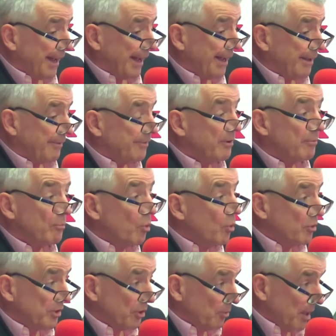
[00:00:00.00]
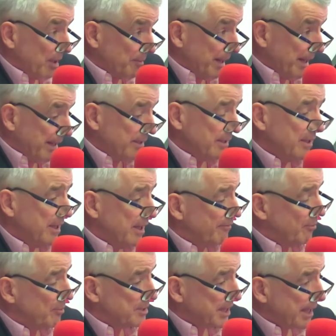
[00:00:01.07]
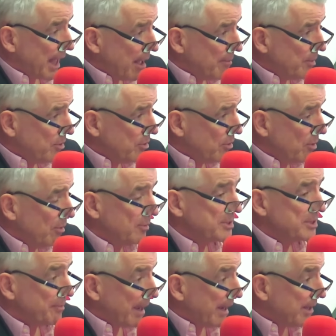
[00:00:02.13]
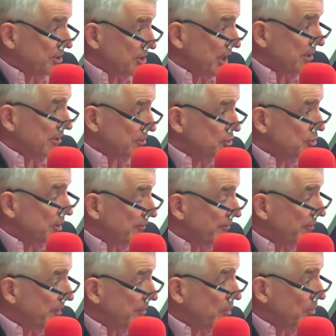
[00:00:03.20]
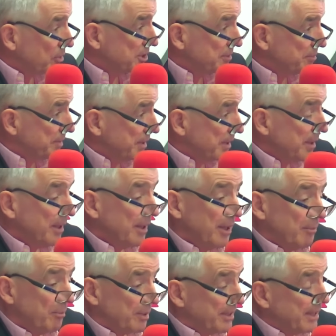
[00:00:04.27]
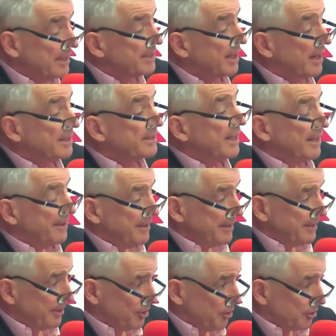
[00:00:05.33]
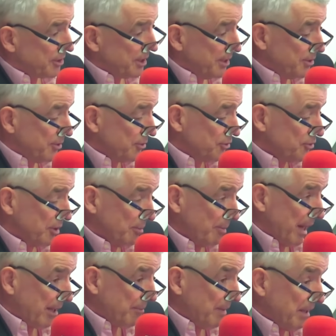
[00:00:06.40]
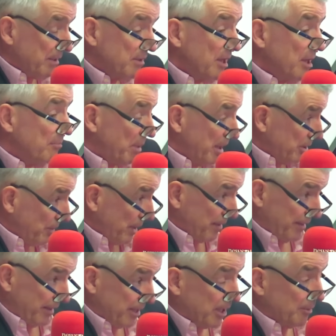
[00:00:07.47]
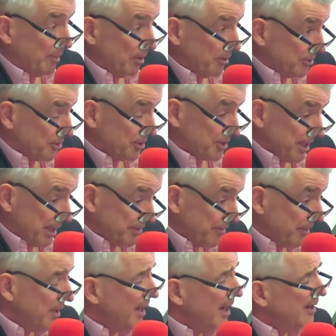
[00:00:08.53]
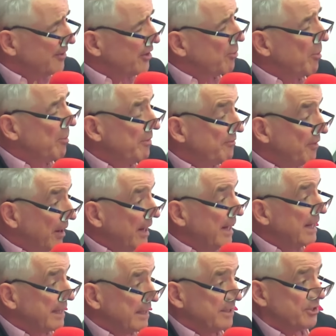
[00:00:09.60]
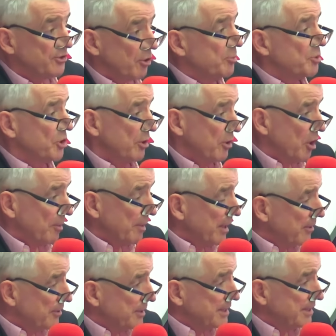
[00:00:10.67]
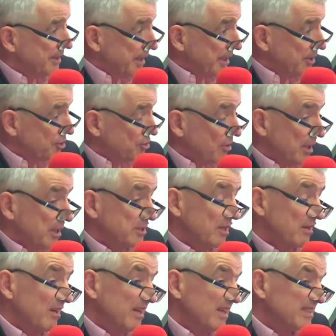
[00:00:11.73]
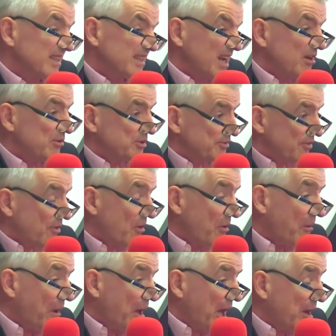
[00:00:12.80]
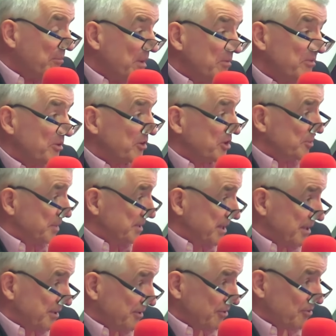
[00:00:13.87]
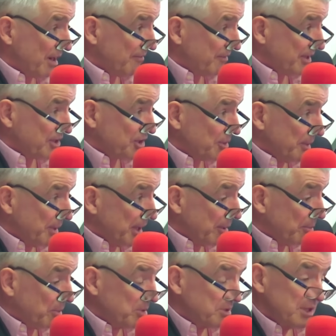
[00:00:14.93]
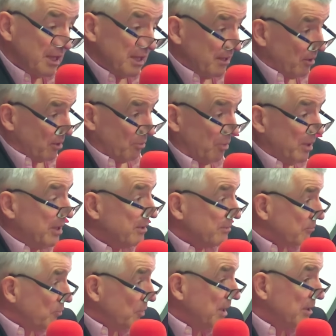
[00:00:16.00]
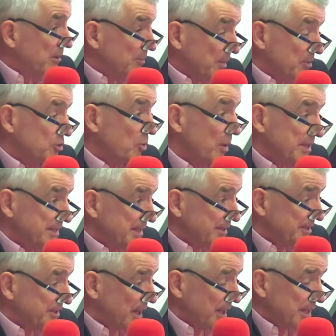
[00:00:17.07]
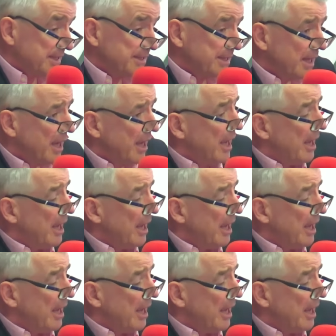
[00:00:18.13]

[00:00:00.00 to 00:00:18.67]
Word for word: Uh, they're more than well paid. If it was the cabin crew or it was the baggage handlers, you'd have a bit more sympathy. But these guys, this is just industrial blackmail. By the way, I think it'll be unsuccessful. There will be very little disruption coming out of these Aer Lingus strikes. Aer Lingus accounts for about thirty percent of the traffic at Dublin Airport. We're, we are about twice their size.